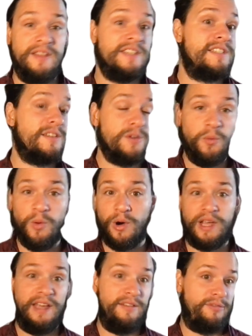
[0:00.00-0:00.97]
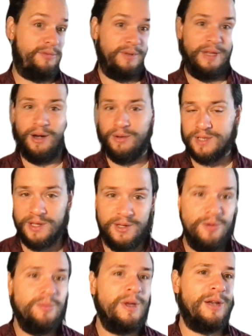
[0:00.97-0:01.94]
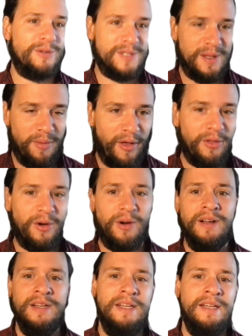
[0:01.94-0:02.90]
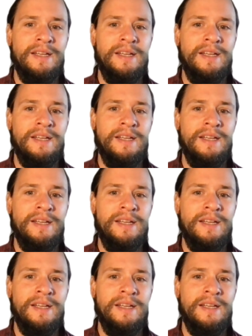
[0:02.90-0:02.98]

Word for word: And this doesn't work if you know it's a human or some other